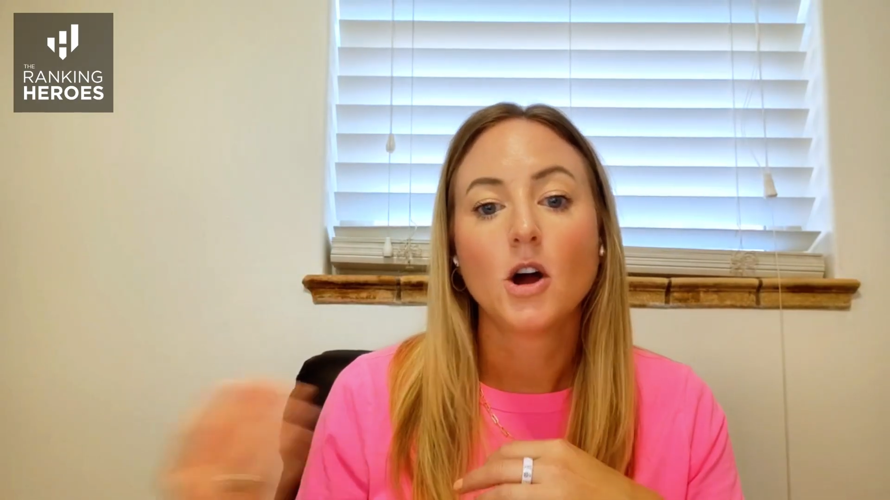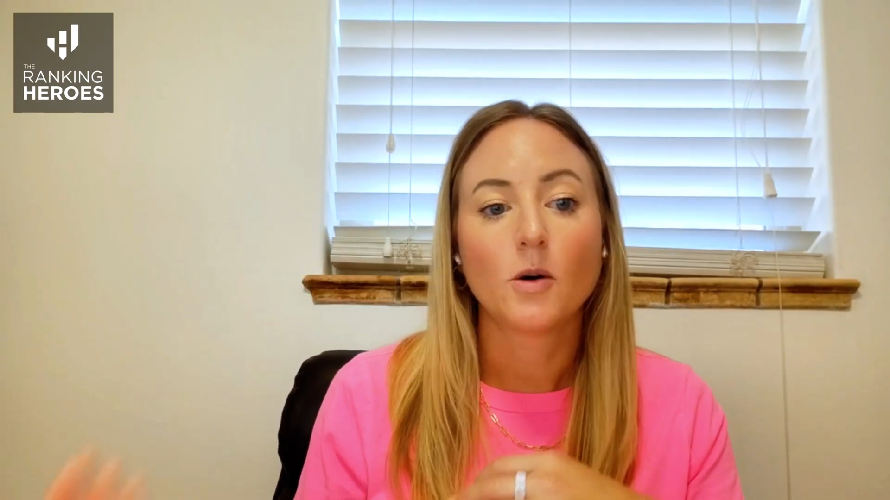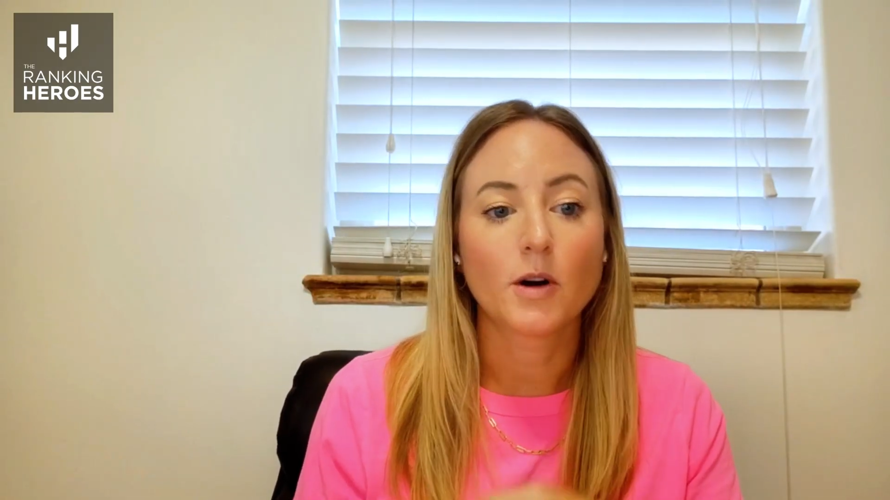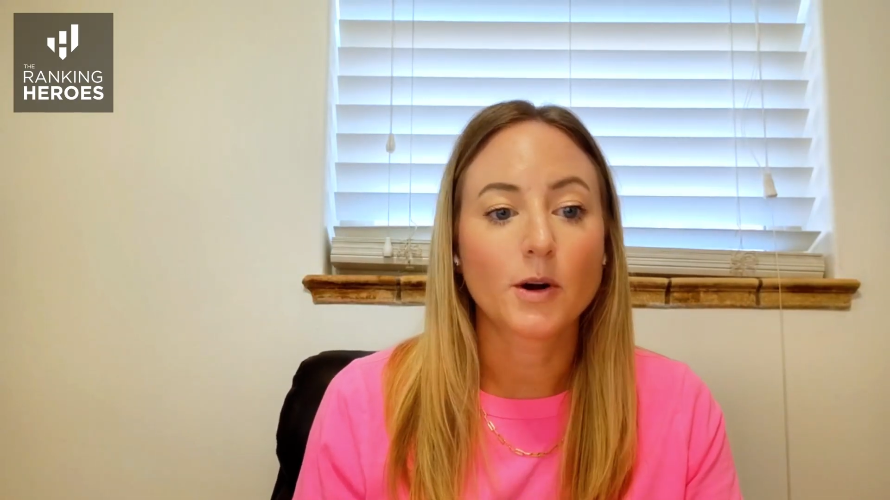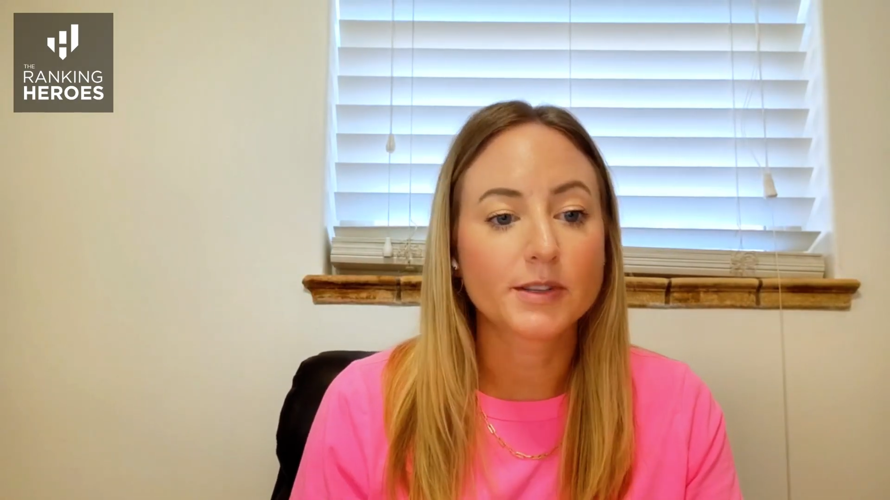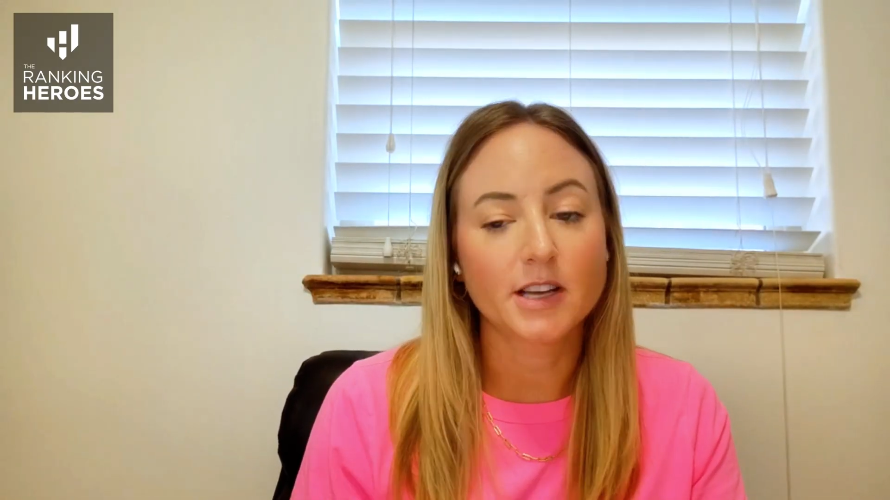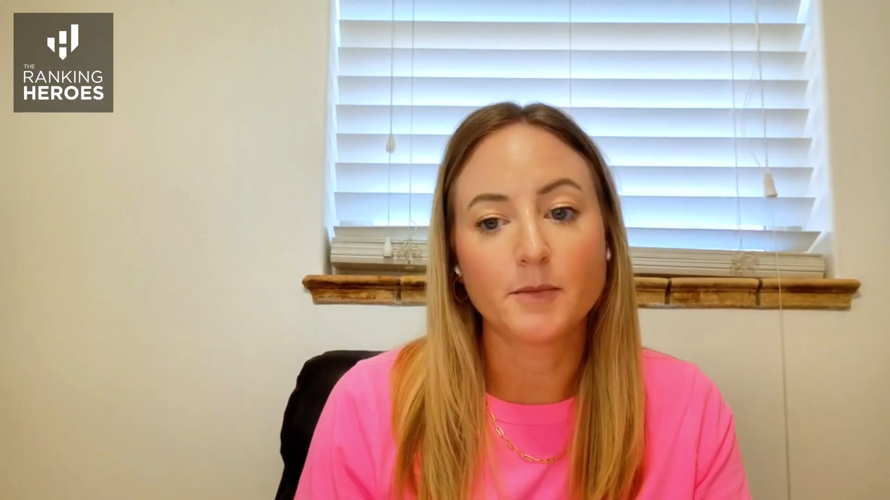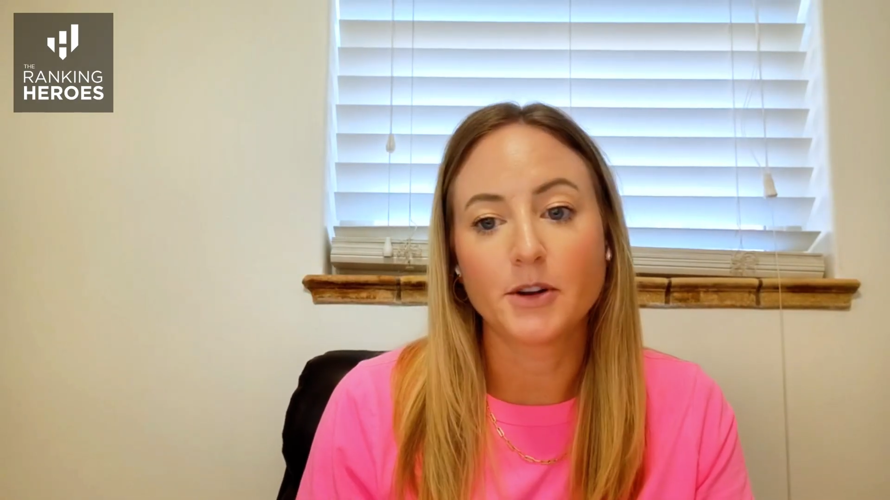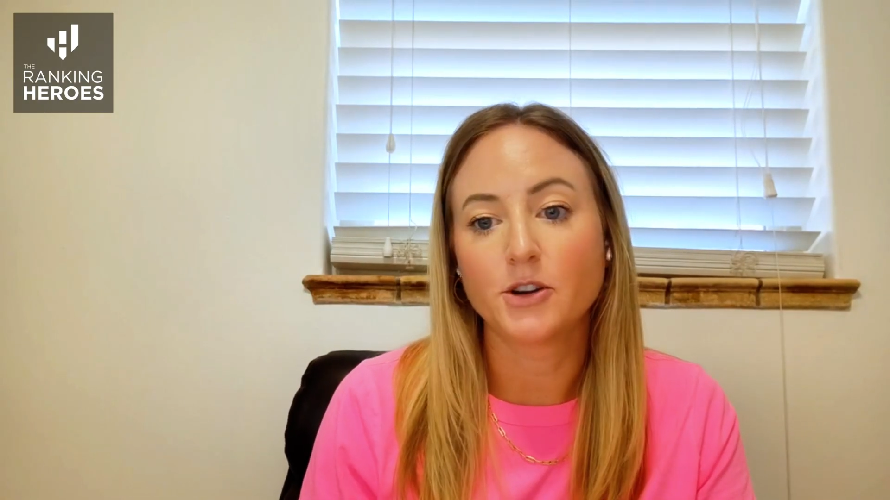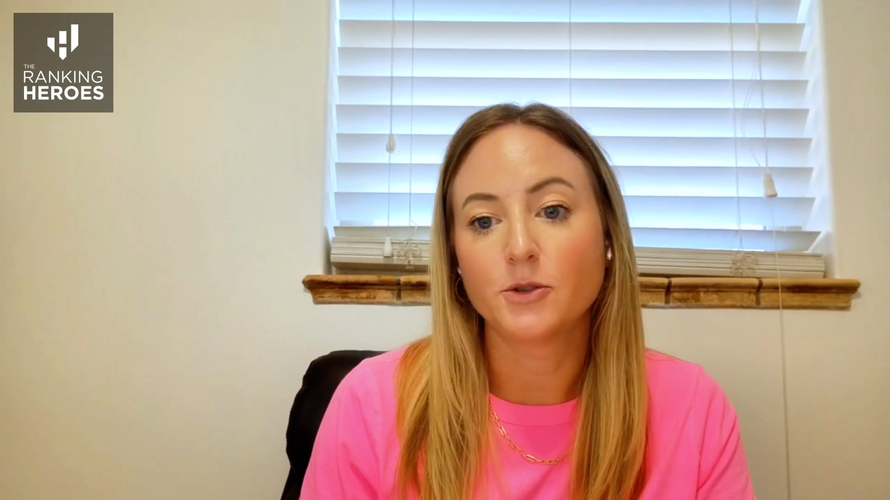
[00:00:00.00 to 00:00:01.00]
work with
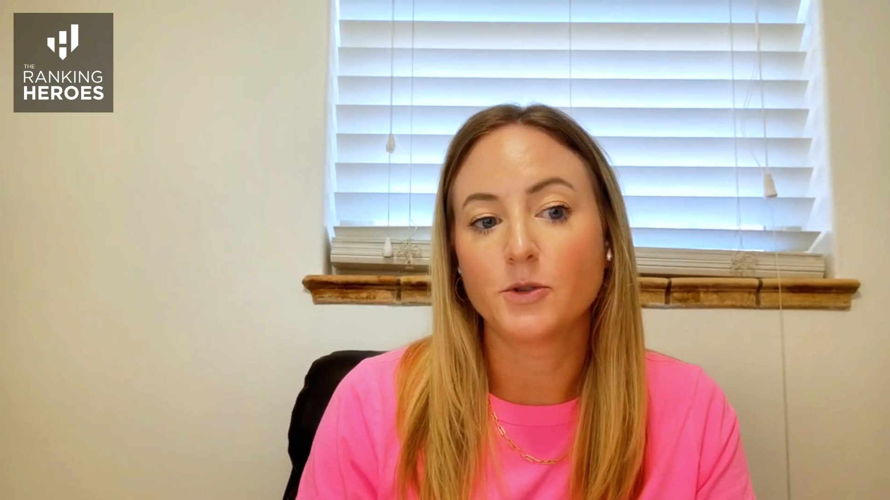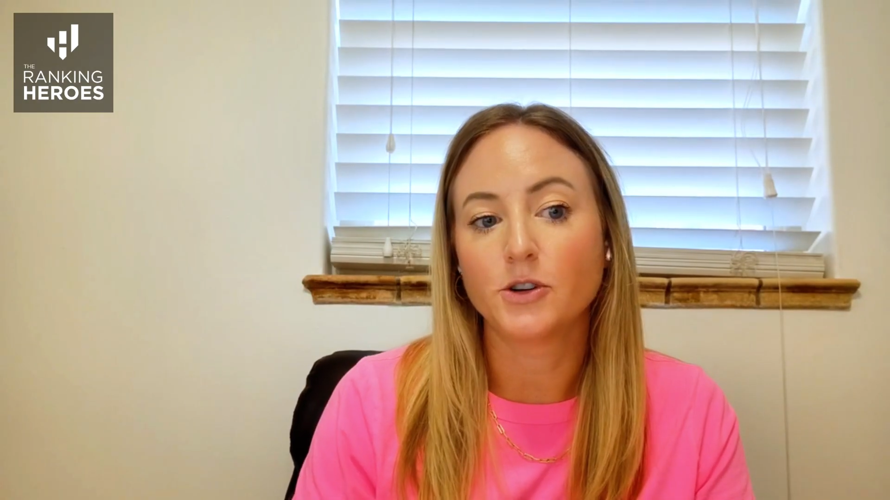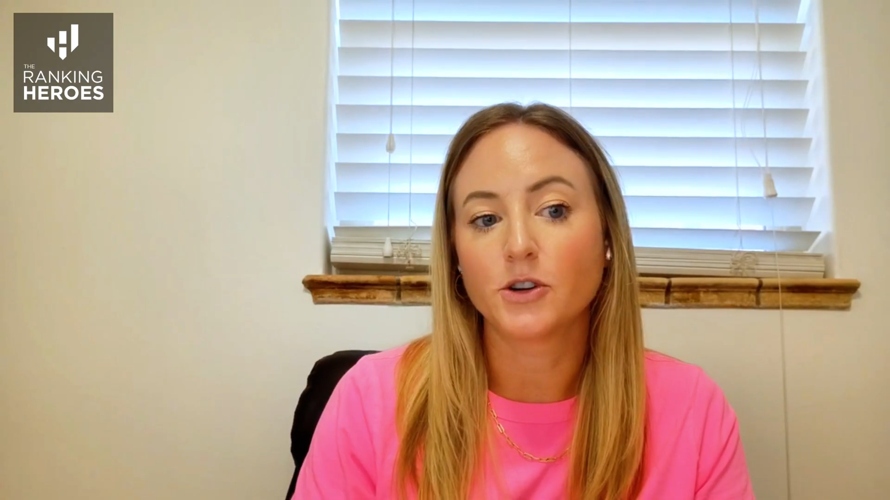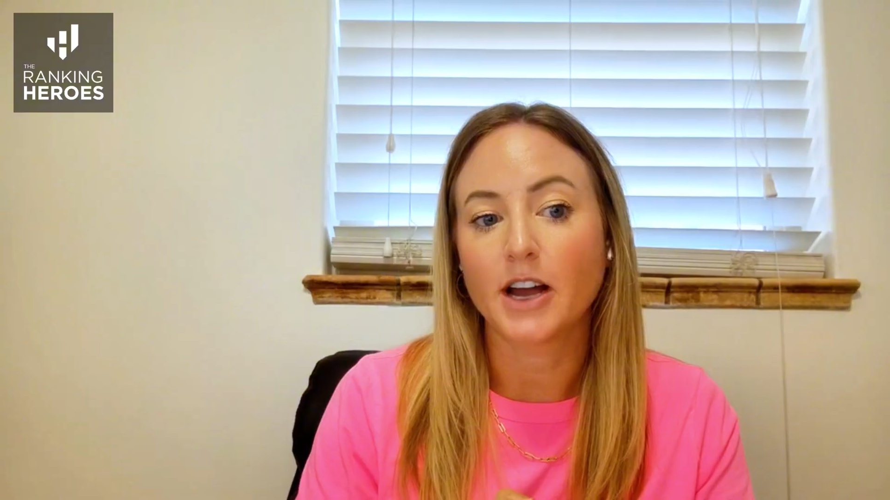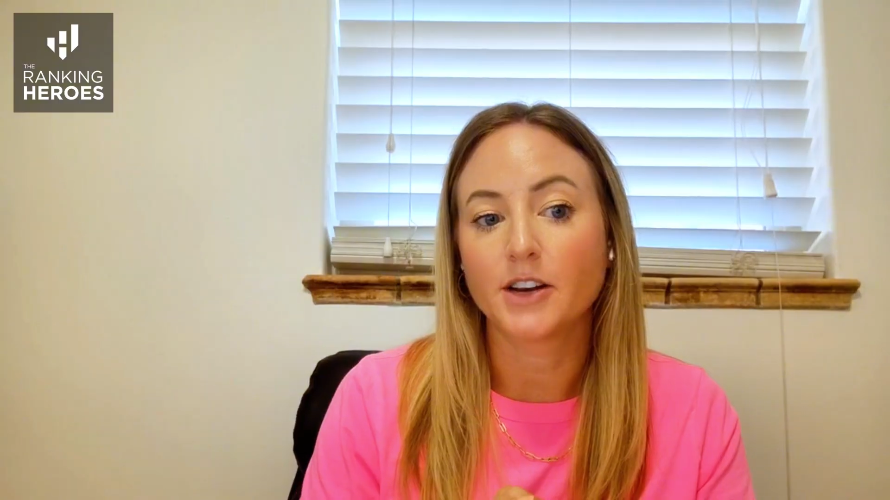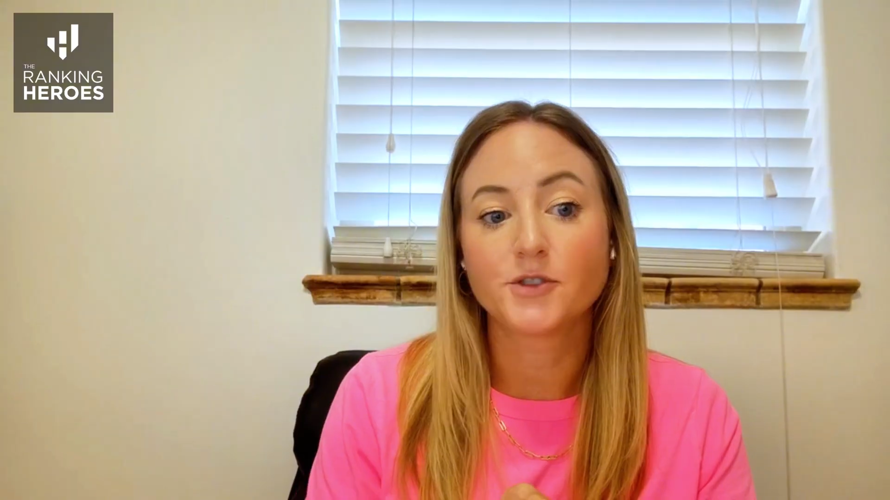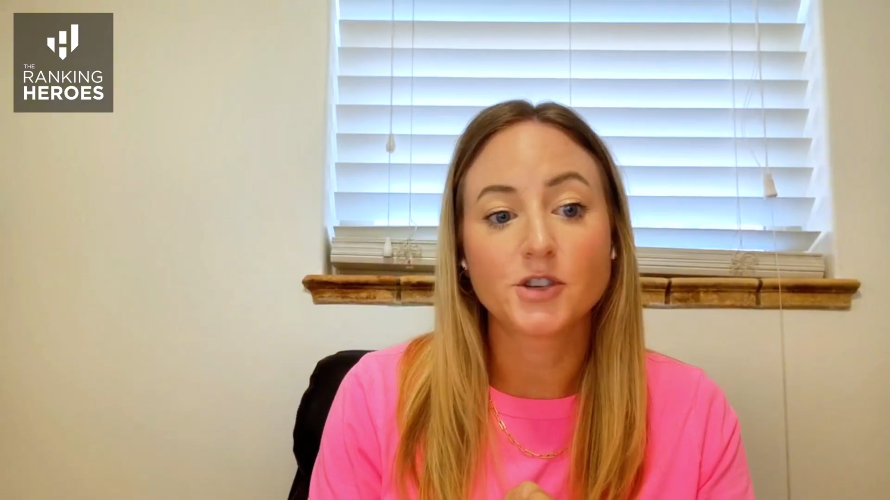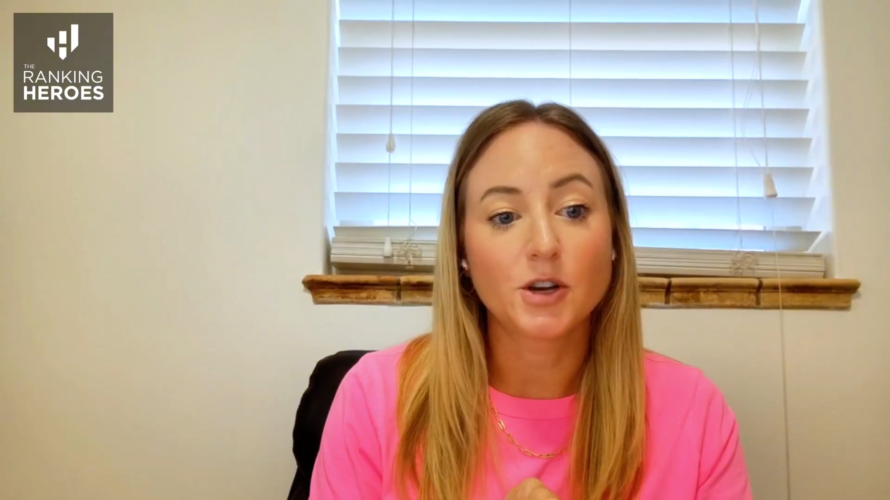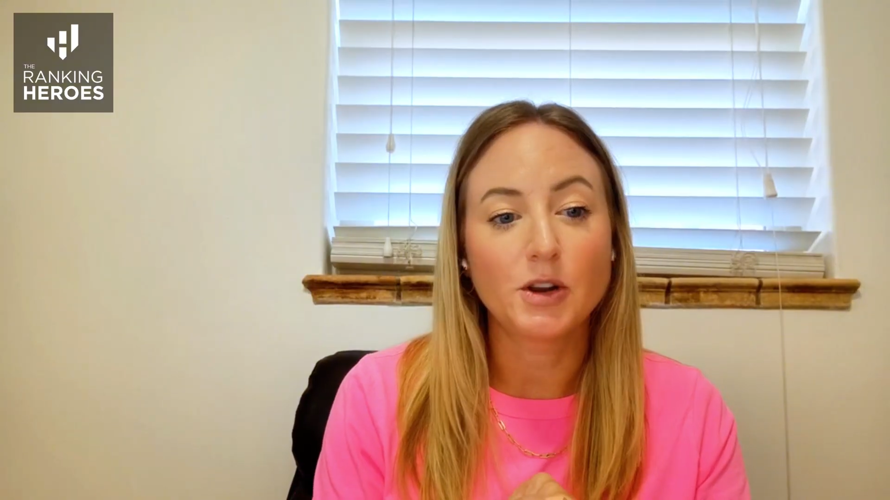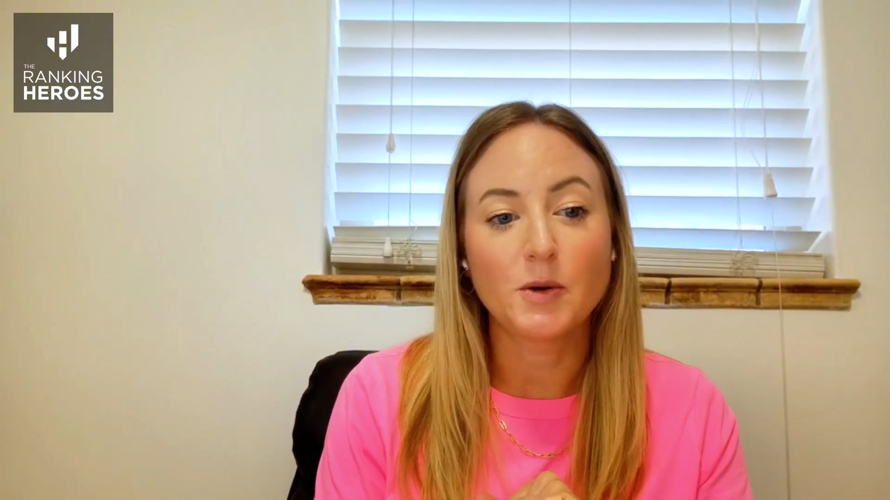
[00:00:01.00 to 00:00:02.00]
someone who will kind of
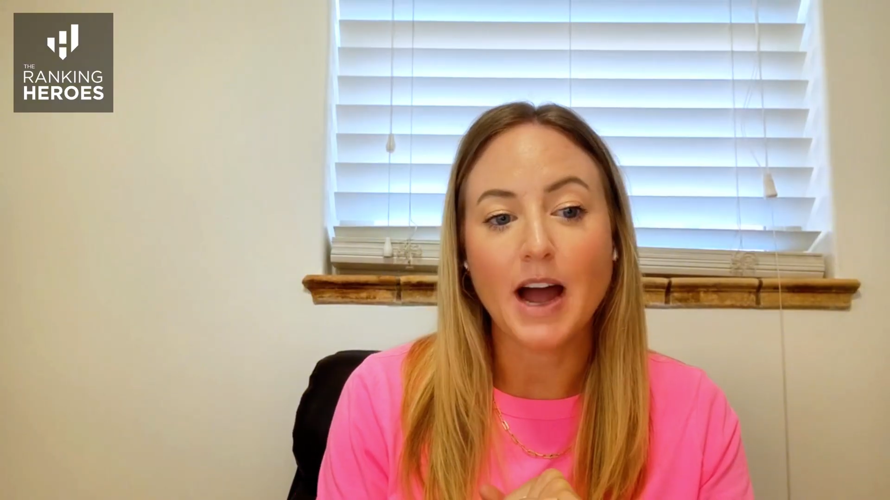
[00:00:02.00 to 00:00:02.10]
show you